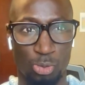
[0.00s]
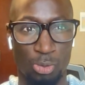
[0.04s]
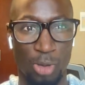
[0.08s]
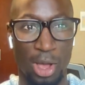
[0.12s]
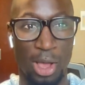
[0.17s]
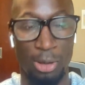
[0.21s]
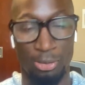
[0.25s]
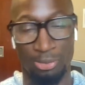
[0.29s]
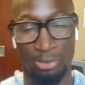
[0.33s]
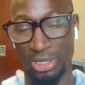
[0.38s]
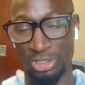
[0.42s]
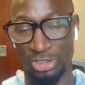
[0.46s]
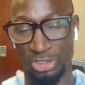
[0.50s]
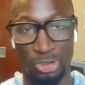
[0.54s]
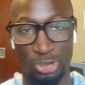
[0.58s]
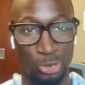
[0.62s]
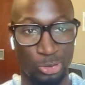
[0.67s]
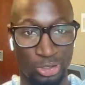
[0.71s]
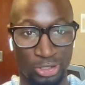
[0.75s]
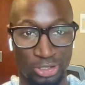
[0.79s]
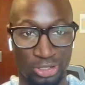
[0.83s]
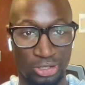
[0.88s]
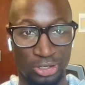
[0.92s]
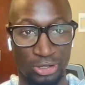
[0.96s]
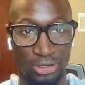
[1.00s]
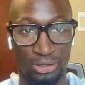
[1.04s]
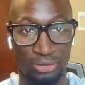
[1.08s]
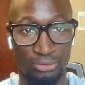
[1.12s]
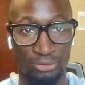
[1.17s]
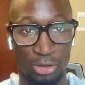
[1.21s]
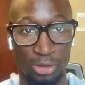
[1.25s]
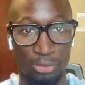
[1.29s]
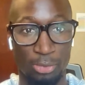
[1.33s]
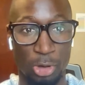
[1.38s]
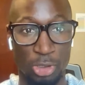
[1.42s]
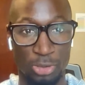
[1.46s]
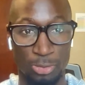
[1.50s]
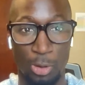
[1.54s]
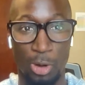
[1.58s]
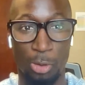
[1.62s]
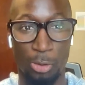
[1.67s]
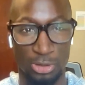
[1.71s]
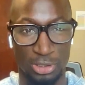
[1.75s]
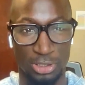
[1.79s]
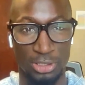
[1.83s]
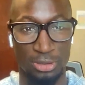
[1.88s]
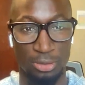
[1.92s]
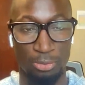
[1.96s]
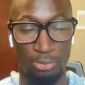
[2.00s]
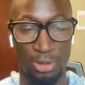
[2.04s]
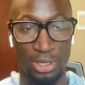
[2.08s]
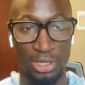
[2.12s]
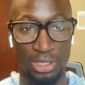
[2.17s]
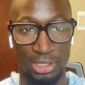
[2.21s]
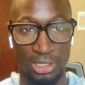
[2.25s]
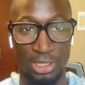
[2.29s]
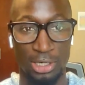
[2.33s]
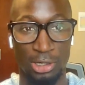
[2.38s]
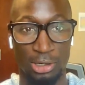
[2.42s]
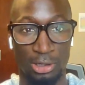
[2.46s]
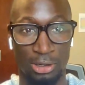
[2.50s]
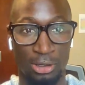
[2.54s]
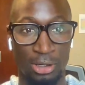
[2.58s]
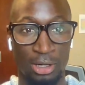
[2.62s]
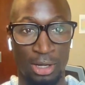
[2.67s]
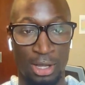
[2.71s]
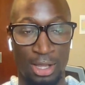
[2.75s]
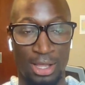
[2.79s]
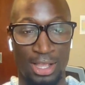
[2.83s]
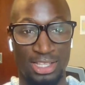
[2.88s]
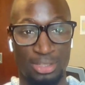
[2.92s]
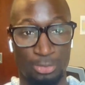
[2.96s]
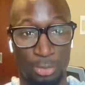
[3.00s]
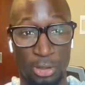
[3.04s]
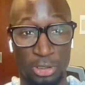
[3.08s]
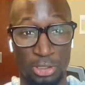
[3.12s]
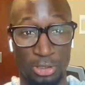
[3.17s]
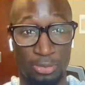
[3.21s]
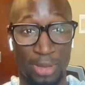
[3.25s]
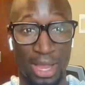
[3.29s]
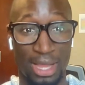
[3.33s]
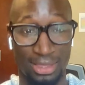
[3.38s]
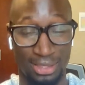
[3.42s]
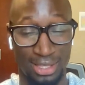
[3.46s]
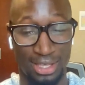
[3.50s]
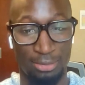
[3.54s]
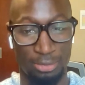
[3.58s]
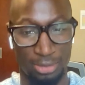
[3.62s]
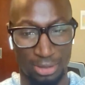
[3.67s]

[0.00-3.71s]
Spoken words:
my junior year for the most part, which is a big year, especially back then, but